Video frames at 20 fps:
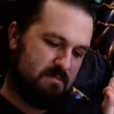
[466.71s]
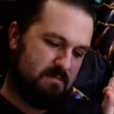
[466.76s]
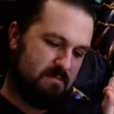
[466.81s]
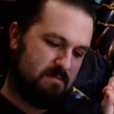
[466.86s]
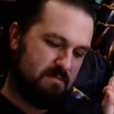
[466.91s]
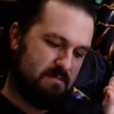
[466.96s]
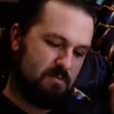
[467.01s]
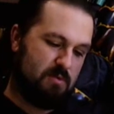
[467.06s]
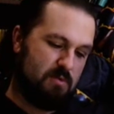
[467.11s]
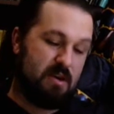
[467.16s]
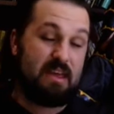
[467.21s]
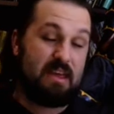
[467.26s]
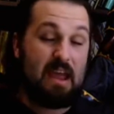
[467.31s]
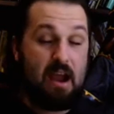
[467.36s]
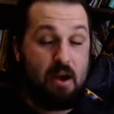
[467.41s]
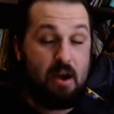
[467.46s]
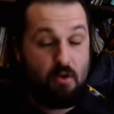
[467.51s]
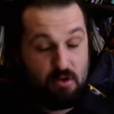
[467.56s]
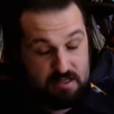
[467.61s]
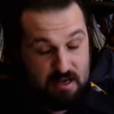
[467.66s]
where the
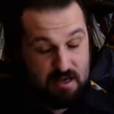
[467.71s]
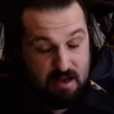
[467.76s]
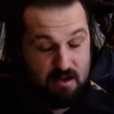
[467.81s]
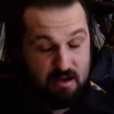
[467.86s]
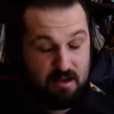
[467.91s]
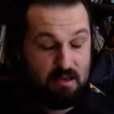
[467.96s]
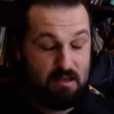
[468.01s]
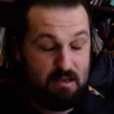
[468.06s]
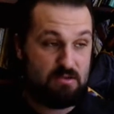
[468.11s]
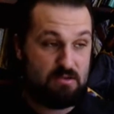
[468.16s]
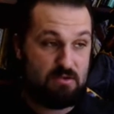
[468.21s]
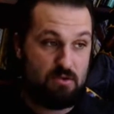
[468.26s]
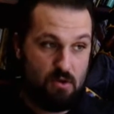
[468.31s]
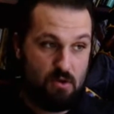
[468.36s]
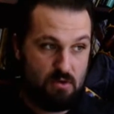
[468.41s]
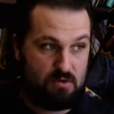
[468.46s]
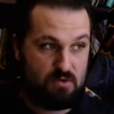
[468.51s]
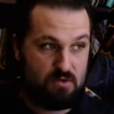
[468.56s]
arrows are is not